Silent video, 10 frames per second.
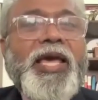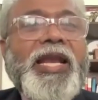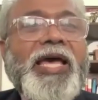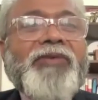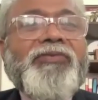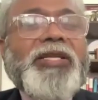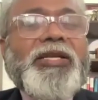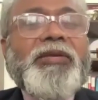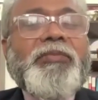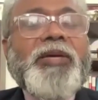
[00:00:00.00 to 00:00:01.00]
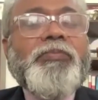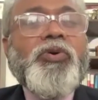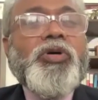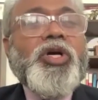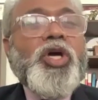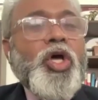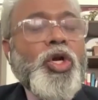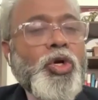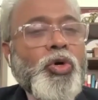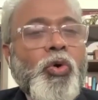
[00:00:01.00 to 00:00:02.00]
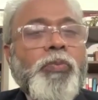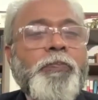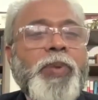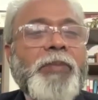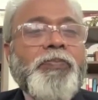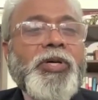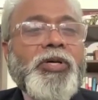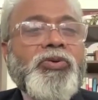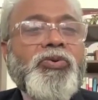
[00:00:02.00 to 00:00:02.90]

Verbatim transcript: And I've written in my book, no paper